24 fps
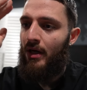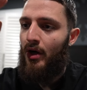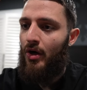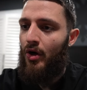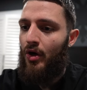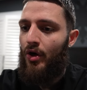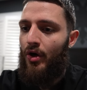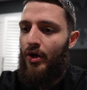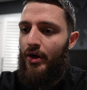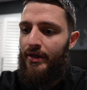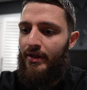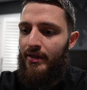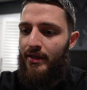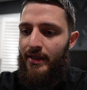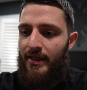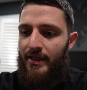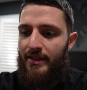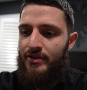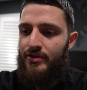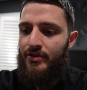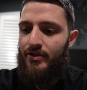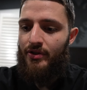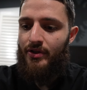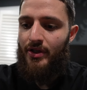on
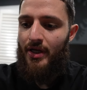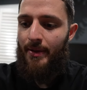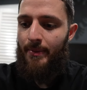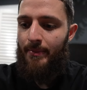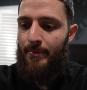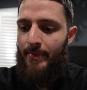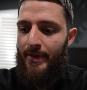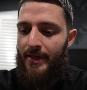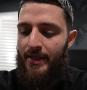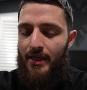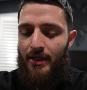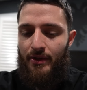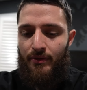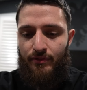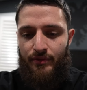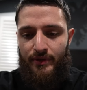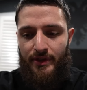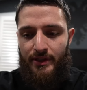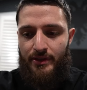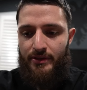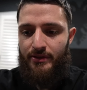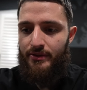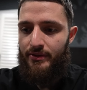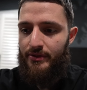Instagram, making
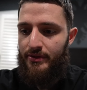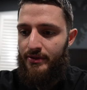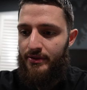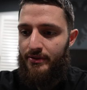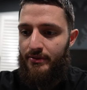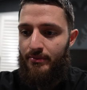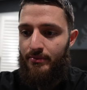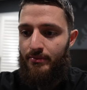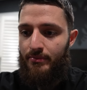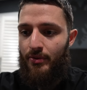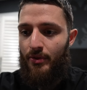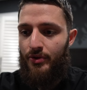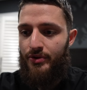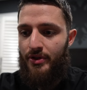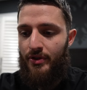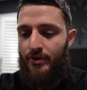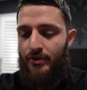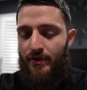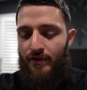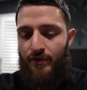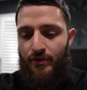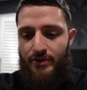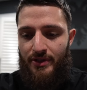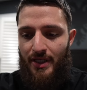reels, posting
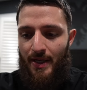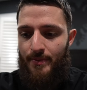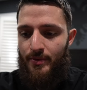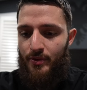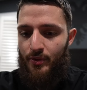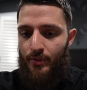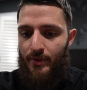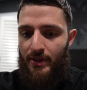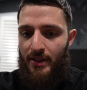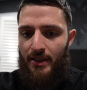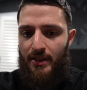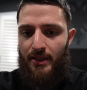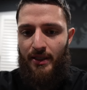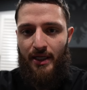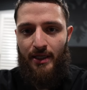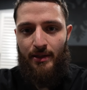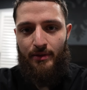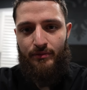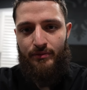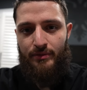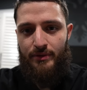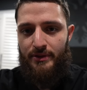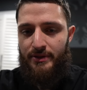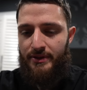3-4 times a week,
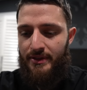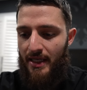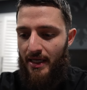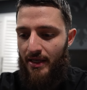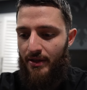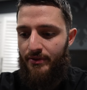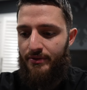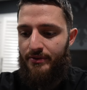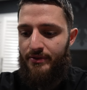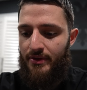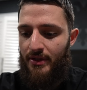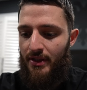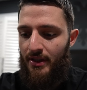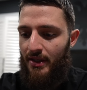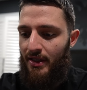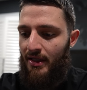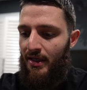getting sounds.